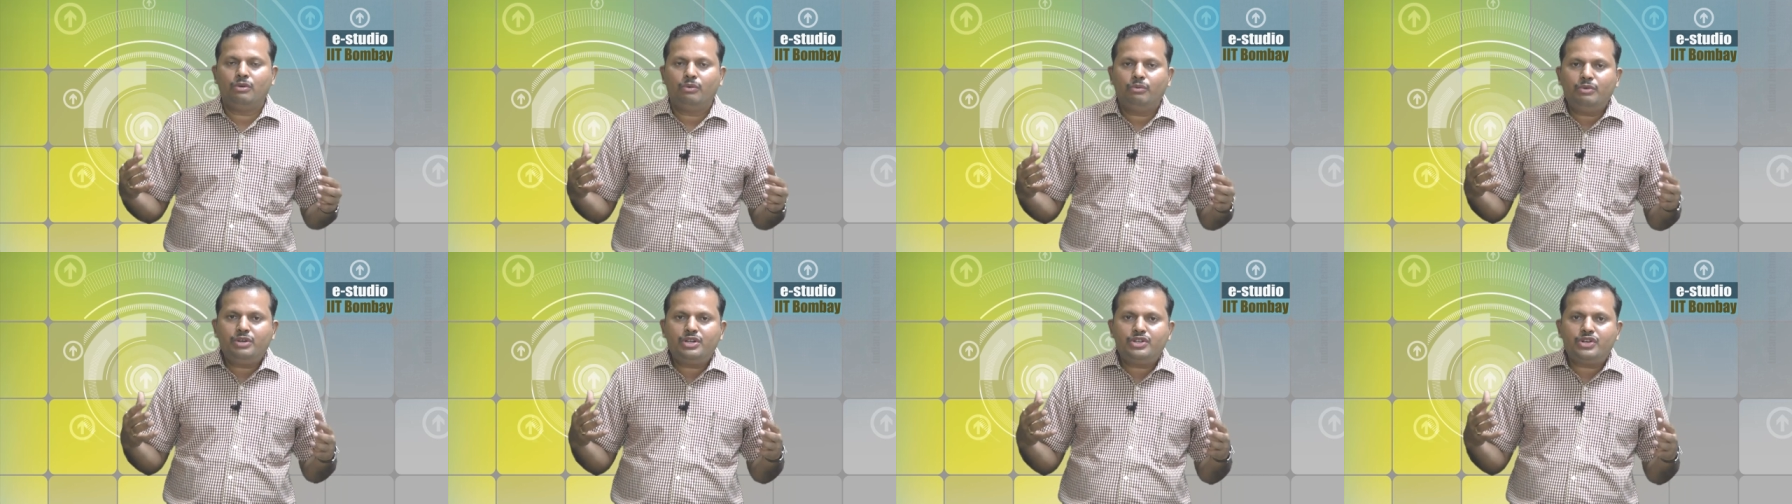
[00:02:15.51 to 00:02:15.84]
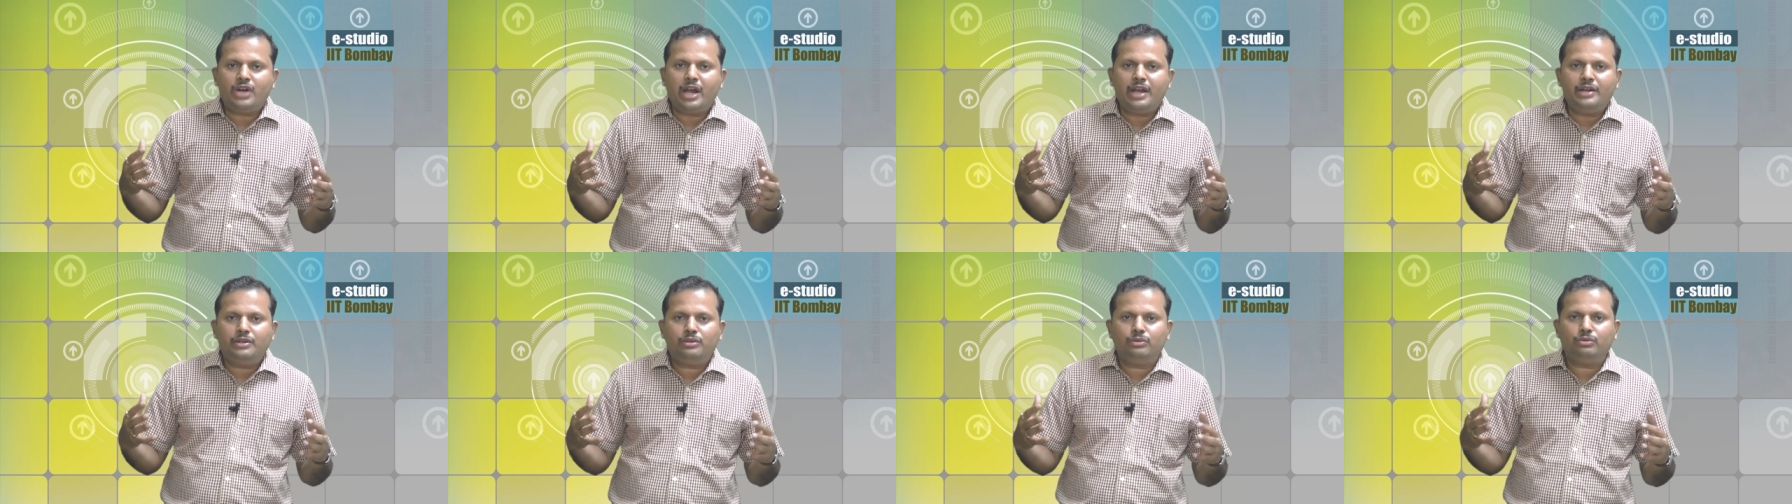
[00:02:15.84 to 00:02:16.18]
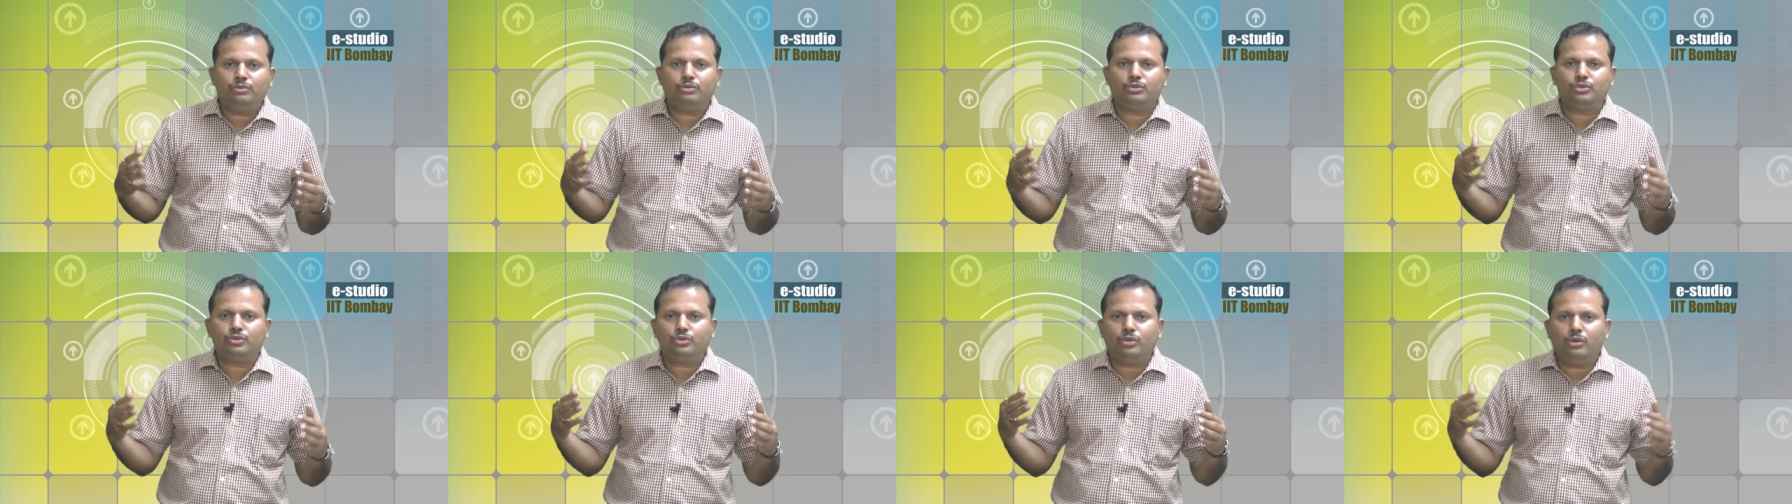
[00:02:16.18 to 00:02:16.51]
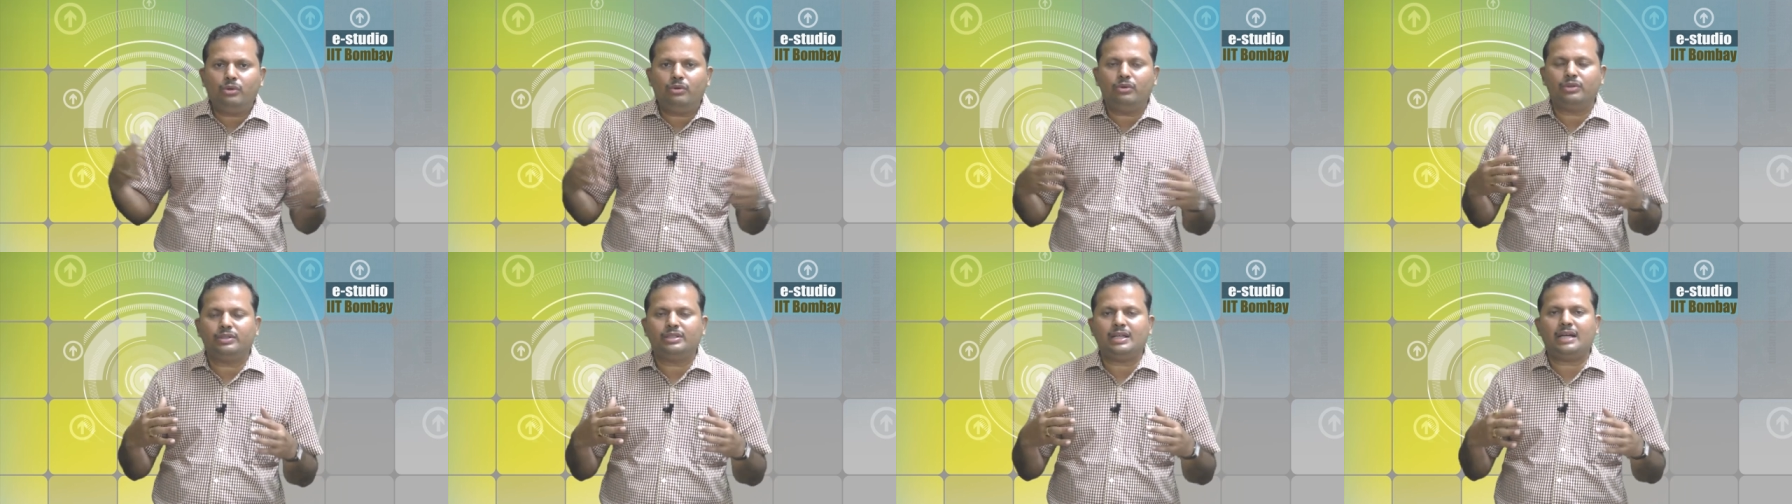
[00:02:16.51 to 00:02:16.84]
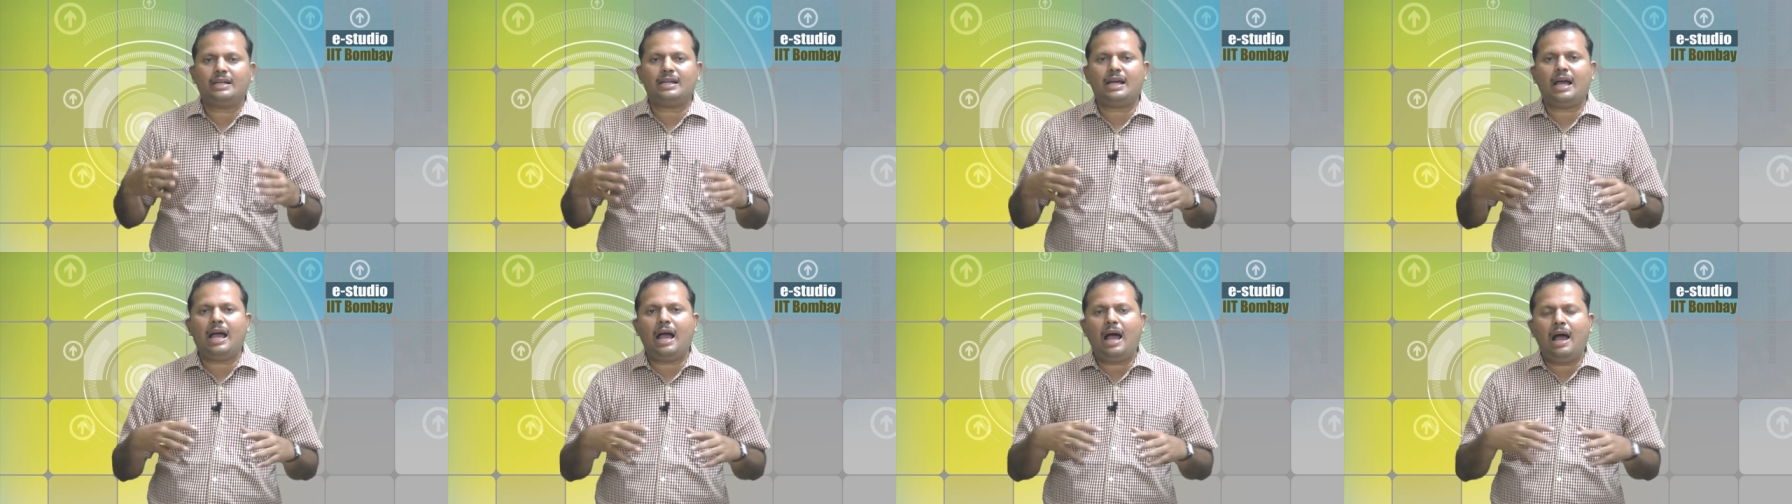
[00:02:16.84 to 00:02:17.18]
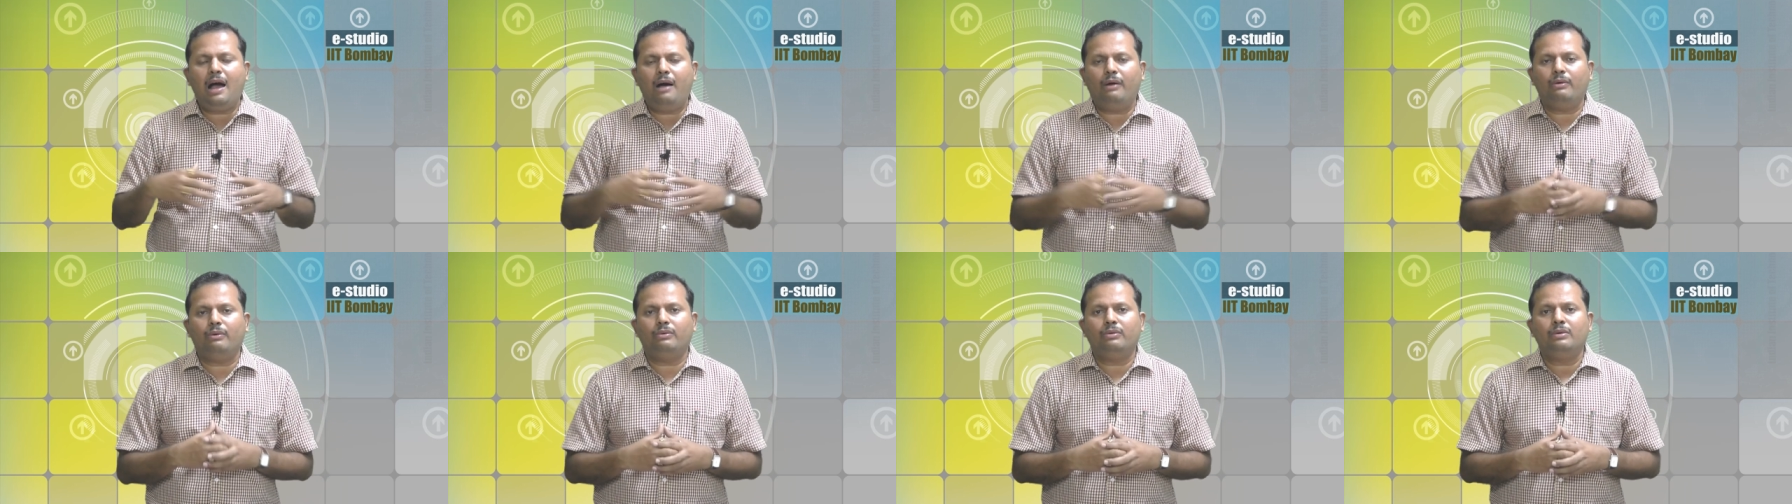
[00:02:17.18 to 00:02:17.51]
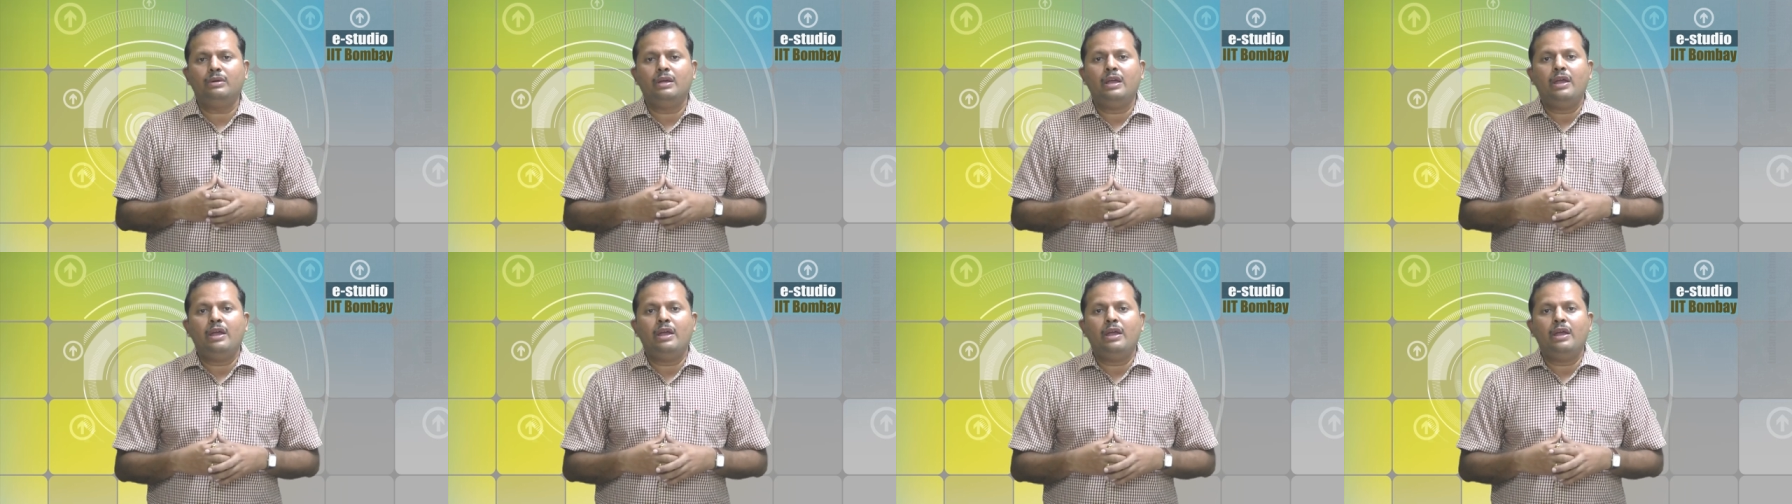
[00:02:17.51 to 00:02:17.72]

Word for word: we try to show that how